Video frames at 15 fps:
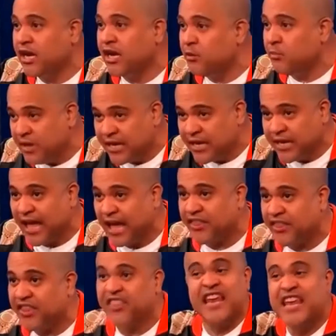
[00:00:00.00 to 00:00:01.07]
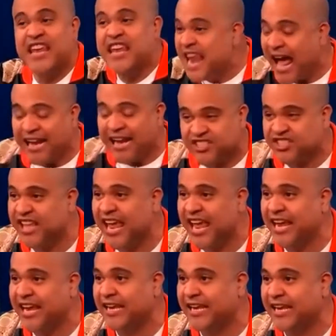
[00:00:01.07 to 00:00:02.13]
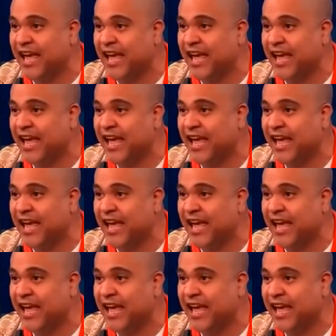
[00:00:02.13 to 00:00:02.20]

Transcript: going to be together. They're not staying